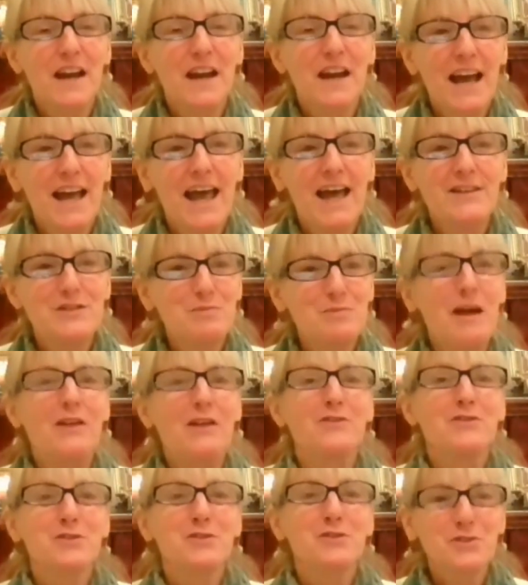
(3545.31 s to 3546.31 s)
that I had
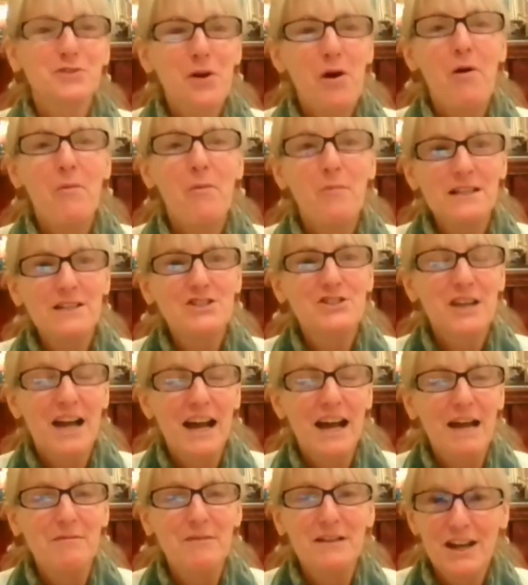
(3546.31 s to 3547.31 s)
spent so much
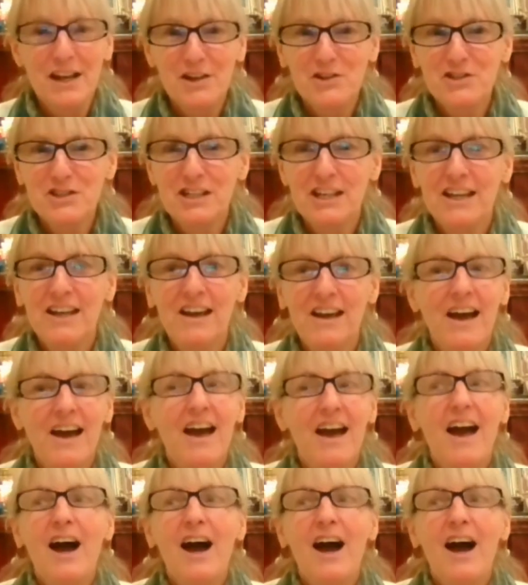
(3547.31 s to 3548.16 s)
time and energy